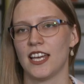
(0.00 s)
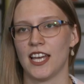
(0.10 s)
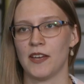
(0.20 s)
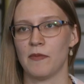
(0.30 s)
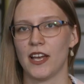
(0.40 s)

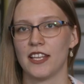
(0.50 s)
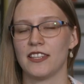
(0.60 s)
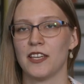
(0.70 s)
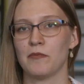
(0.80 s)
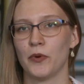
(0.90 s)

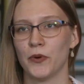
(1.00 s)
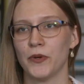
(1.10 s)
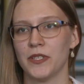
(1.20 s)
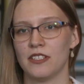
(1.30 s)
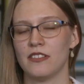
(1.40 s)
and the
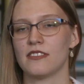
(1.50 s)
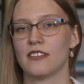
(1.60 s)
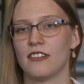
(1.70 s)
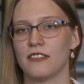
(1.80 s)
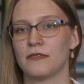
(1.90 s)
importance
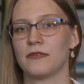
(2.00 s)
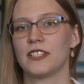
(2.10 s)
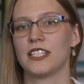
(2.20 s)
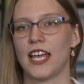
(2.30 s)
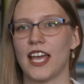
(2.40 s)
of
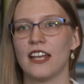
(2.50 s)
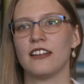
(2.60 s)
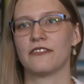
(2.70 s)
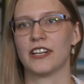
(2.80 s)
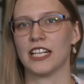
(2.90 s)

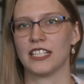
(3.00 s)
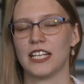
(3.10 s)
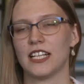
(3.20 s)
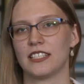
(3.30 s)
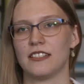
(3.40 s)
tailoring
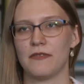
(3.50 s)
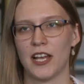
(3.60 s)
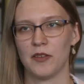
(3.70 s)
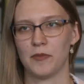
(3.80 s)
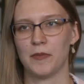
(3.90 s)
that
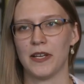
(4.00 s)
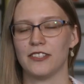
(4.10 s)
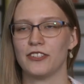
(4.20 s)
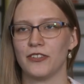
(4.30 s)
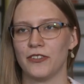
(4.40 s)

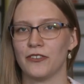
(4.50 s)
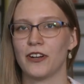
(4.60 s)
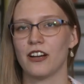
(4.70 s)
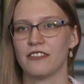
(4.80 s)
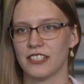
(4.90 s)
development to your
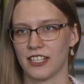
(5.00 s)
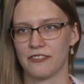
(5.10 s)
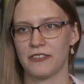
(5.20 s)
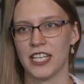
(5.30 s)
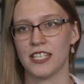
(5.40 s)
current
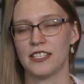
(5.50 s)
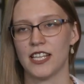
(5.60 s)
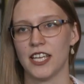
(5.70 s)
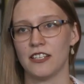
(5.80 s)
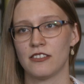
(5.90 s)
career
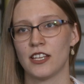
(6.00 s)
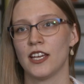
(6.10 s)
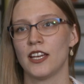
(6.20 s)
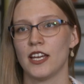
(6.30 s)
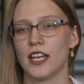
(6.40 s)
stage,
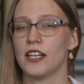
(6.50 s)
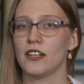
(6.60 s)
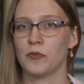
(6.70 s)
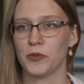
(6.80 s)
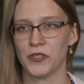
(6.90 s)
and
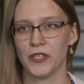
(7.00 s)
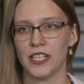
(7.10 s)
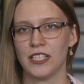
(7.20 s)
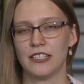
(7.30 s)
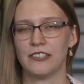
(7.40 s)
an
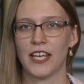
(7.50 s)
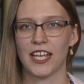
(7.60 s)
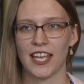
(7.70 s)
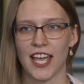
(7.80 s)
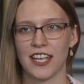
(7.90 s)
opportunity to
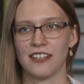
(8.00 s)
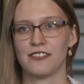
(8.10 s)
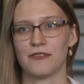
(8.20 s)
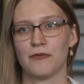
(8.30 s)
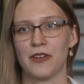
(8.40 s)

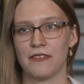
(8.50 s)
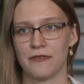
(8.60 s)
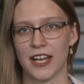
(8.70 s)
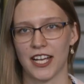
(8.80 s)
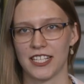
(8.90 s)
engage
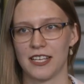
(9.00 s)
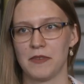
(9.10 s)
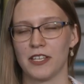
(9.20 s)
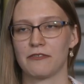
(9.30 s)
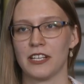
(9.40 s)
with
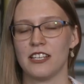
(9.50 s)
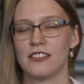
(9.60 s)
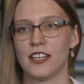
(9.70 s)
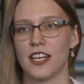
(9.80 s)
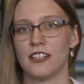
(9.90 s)
academic
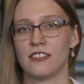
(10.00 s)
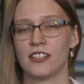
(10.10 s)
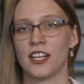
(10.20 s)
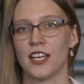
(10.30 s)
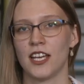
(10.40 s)

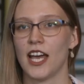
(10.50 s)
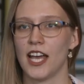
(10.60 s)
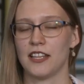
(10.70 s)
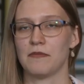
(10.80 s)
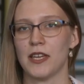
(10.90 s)
research and